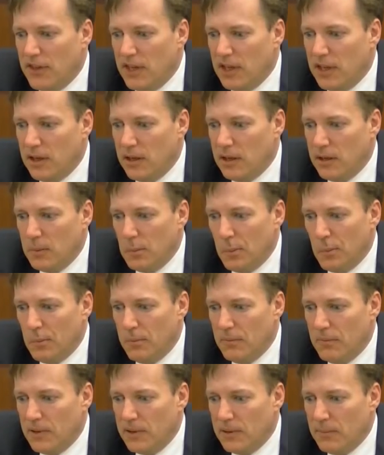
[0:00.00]
the
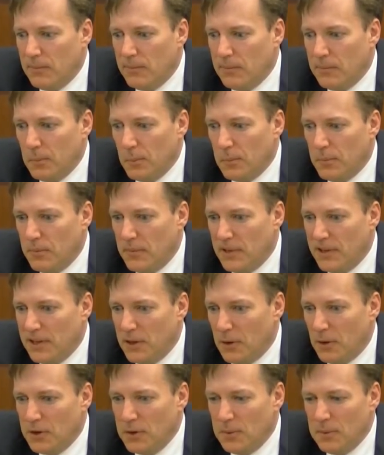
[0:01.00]
you
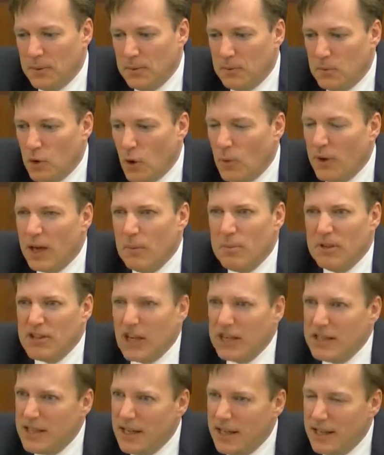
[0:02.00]
know you, growing up as
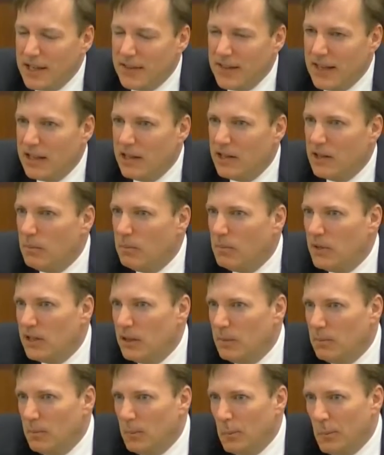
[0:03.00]
I did and then in the in
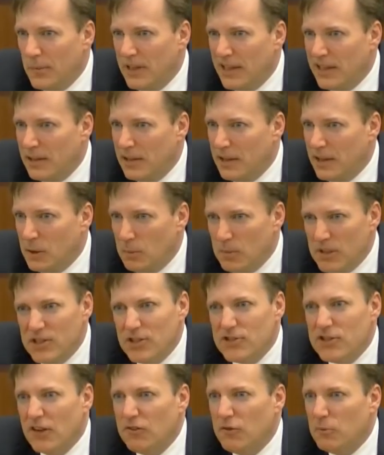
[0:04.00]
the in, in the
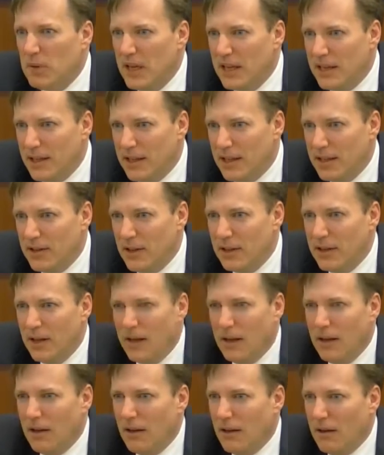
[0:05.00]
business I've been in that
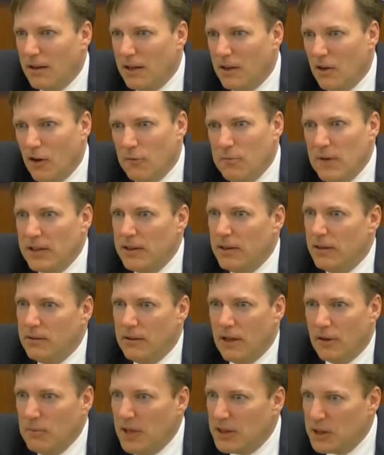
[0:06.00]
you know I've met
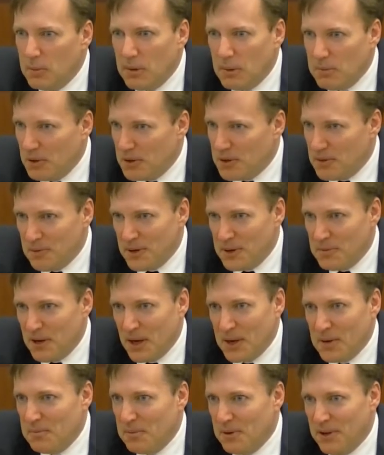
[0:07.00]
I've met the people you read
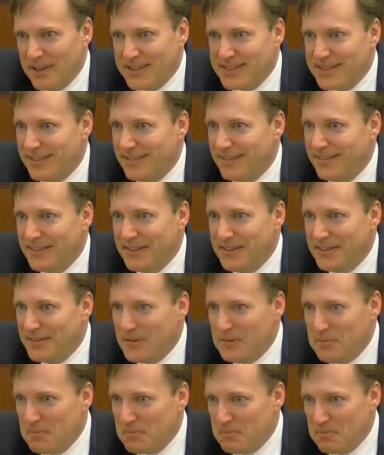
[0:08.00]
about in books the
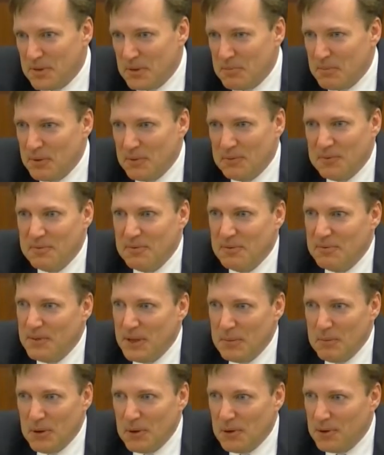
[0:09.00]
people
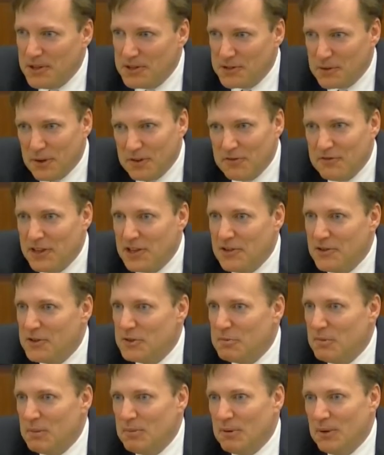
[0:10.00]
people who are historic
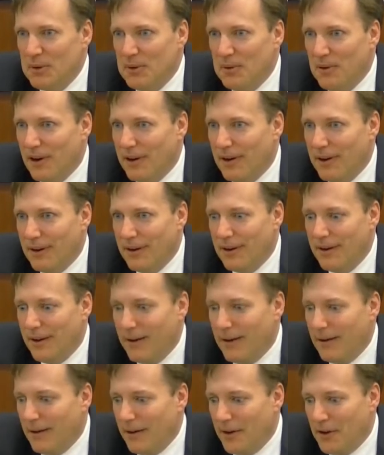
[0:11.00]
figures people who are
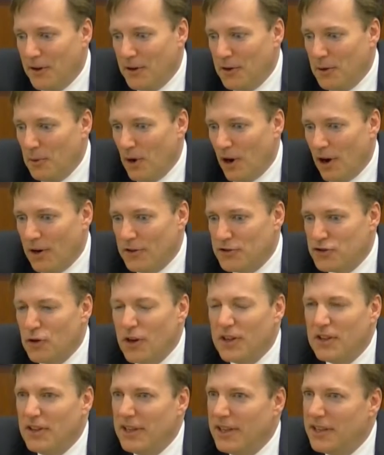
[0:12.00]
who are
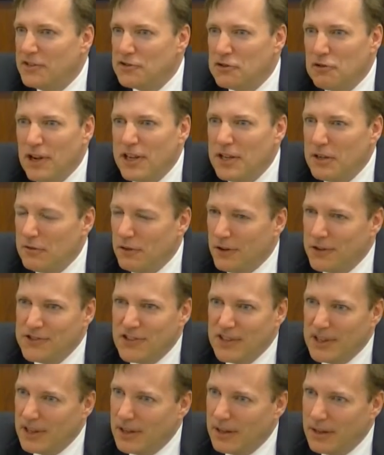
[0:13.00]
struggling against great
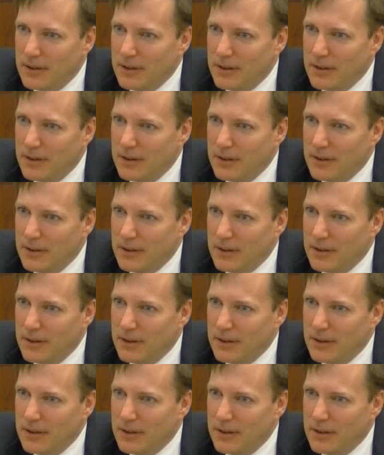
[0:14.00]
adversity